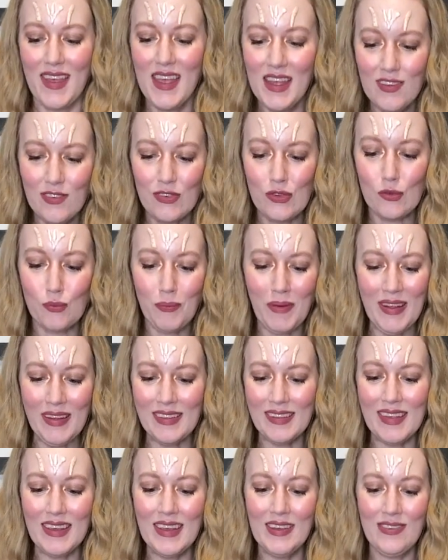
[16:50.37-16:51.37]
it's
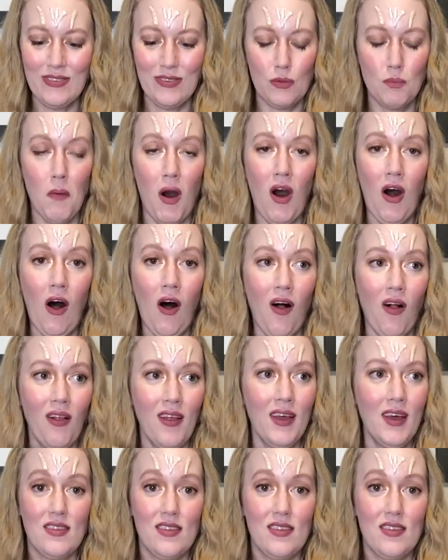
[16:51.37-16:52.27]
really small.